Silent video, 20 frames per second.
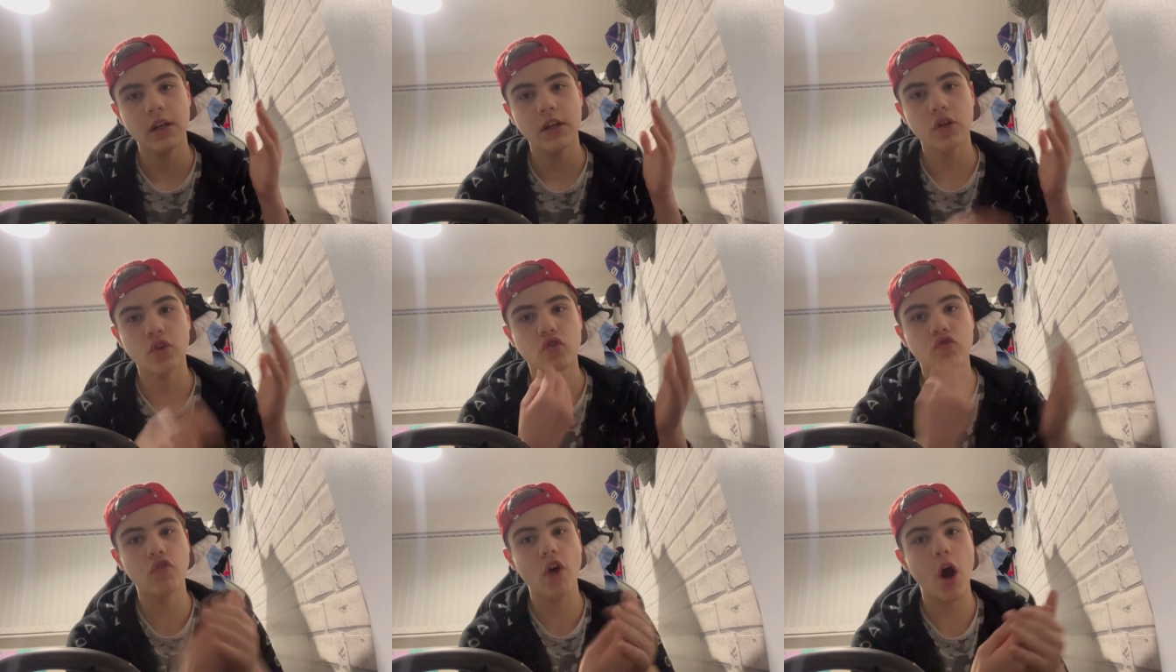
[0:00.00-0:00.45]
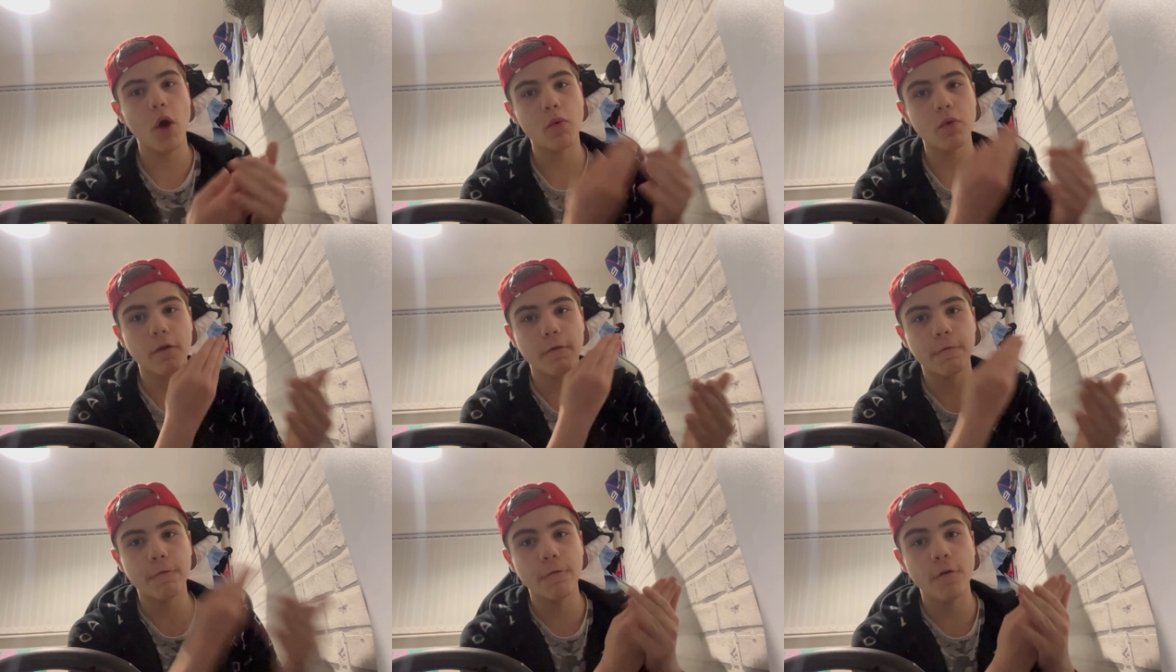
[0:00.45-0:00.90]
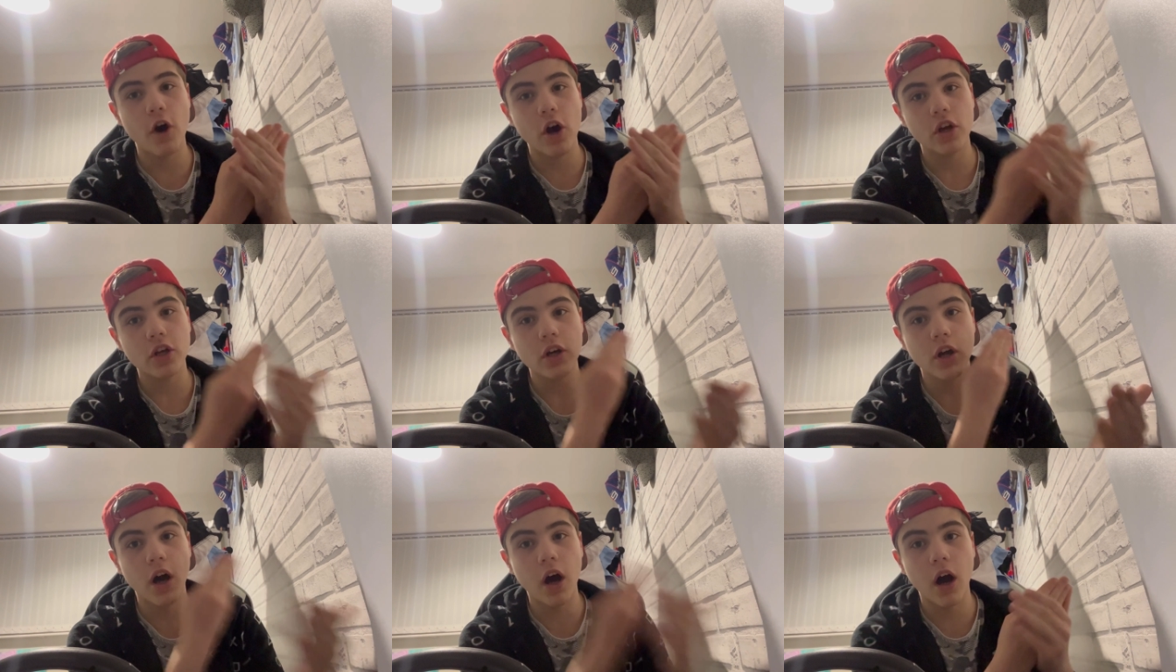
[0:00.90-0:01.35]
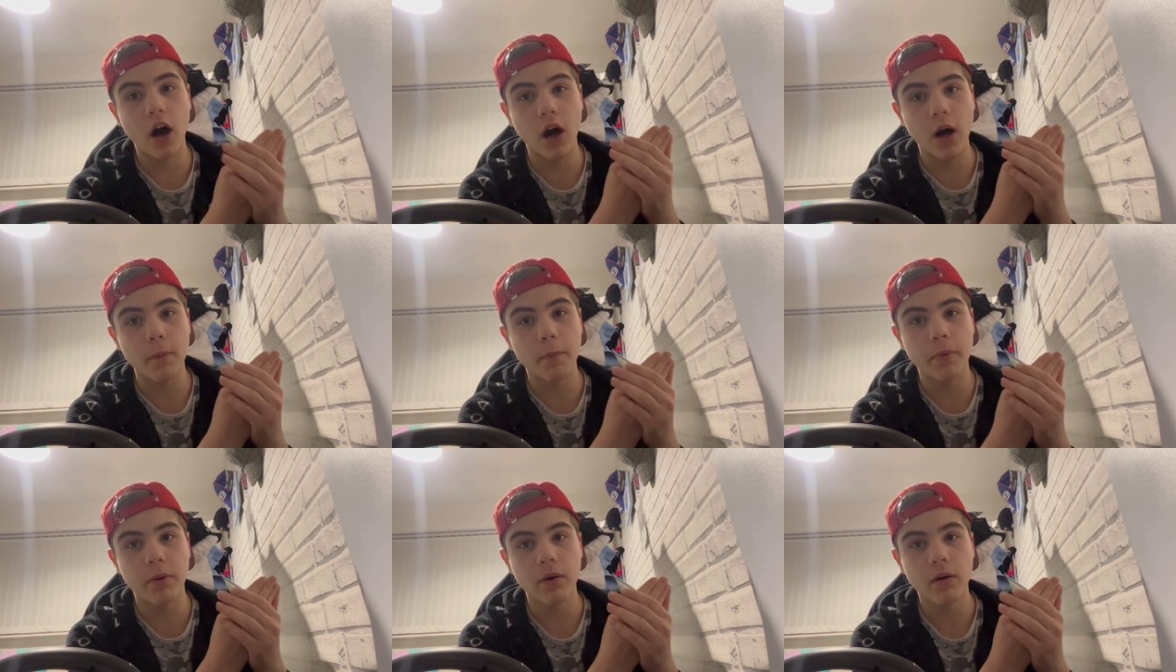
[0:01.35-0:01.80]
Grow the fuck
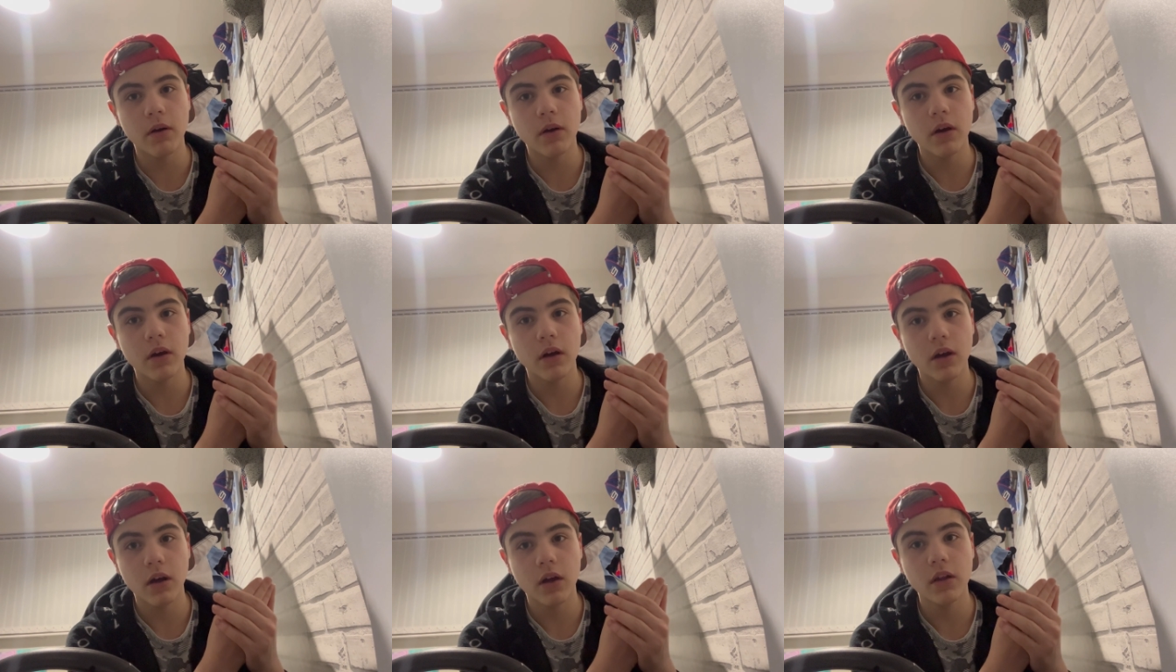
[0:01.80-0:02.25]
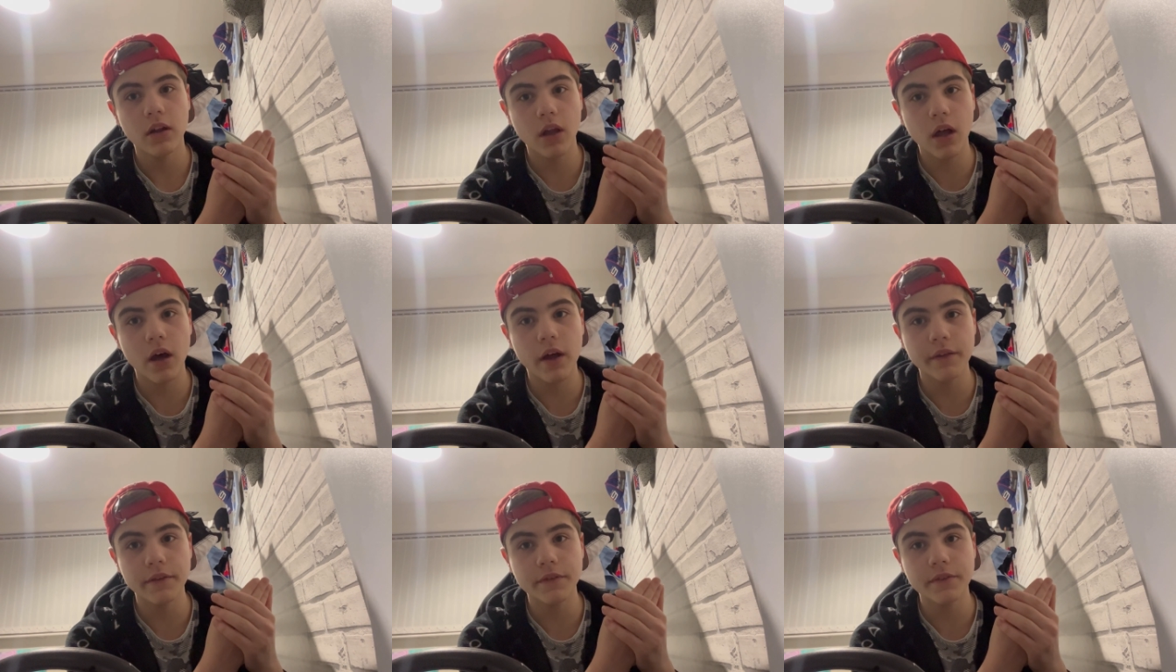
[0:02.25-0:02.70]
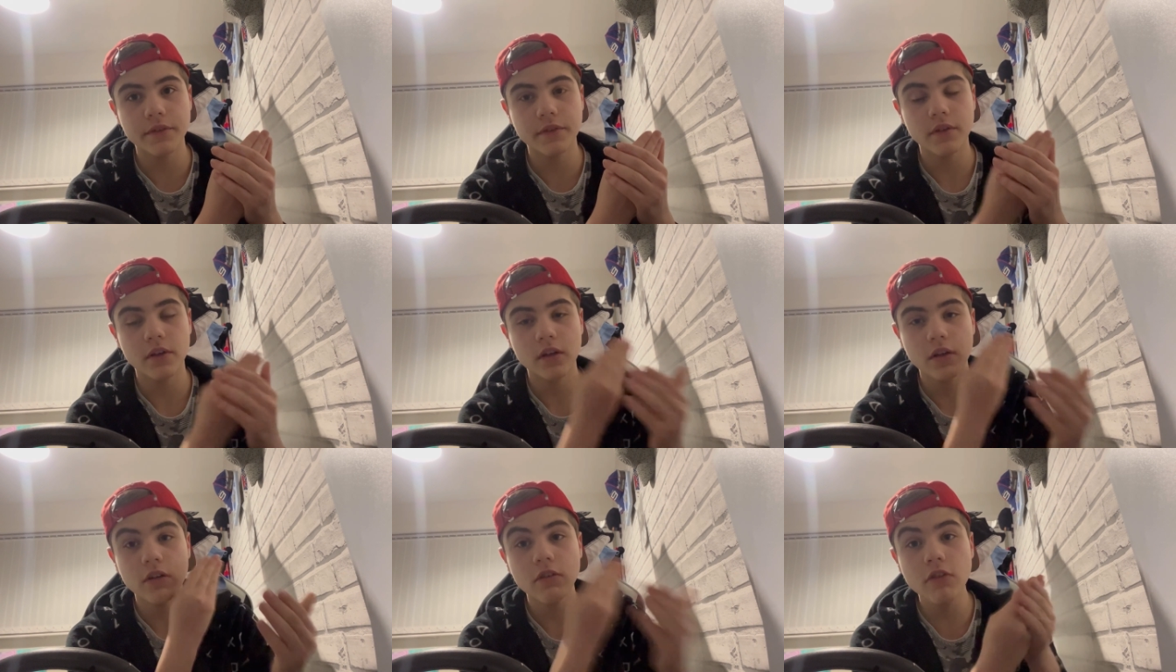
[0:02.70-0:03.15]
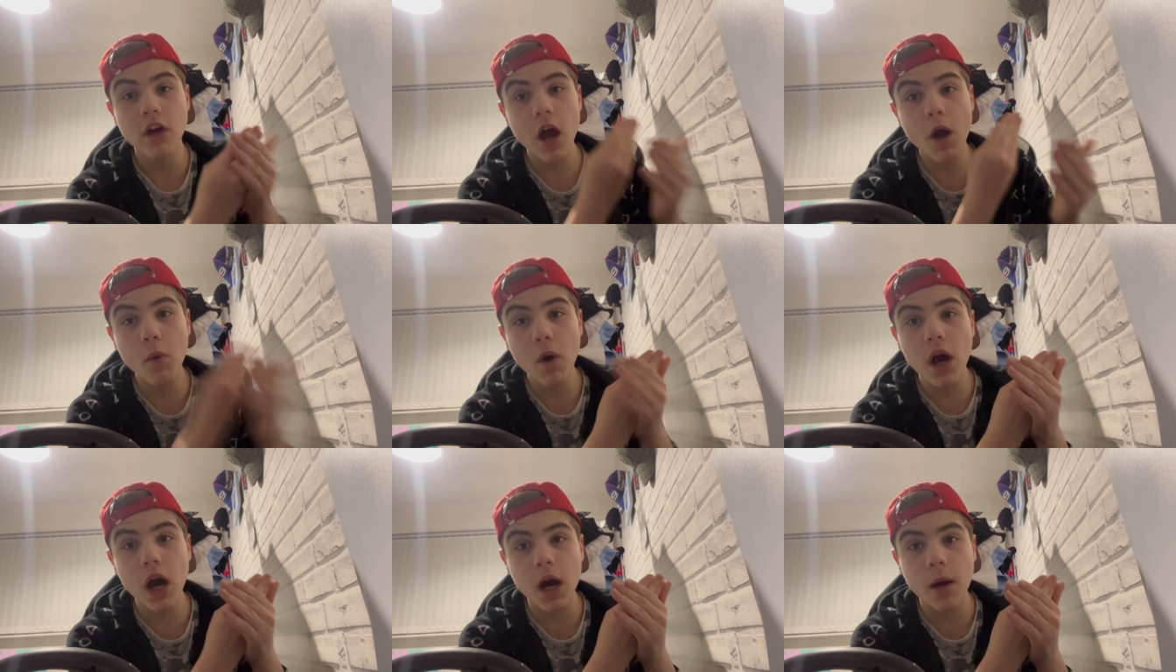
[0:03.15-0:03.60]
up, Lance. Grow
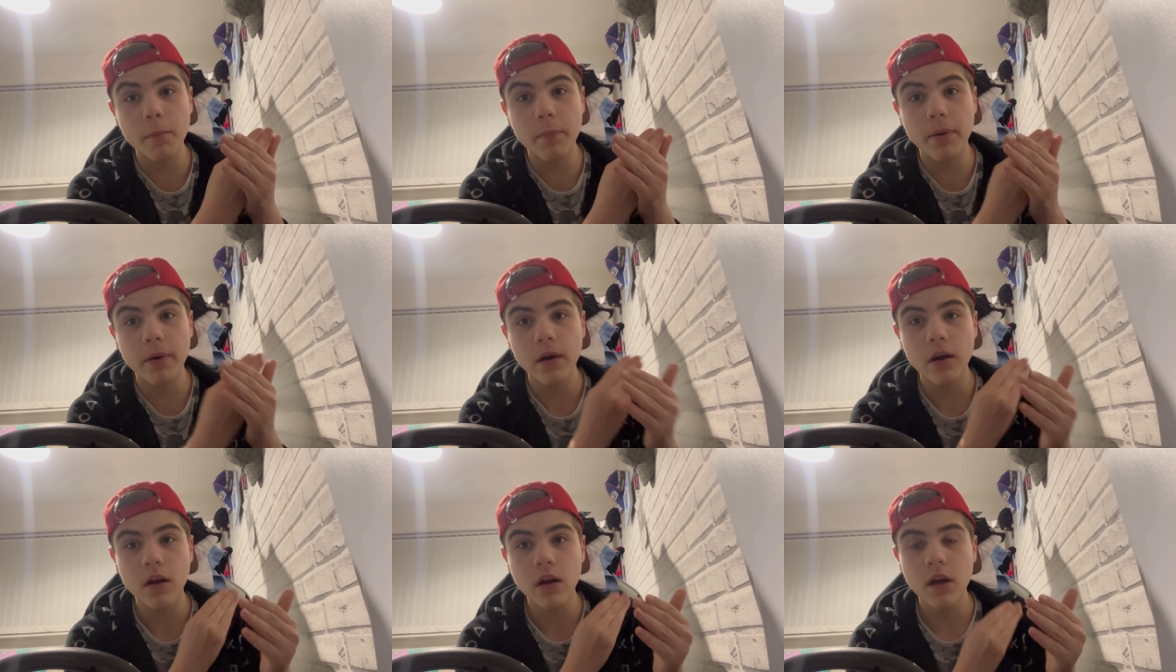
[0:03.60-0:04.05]
up.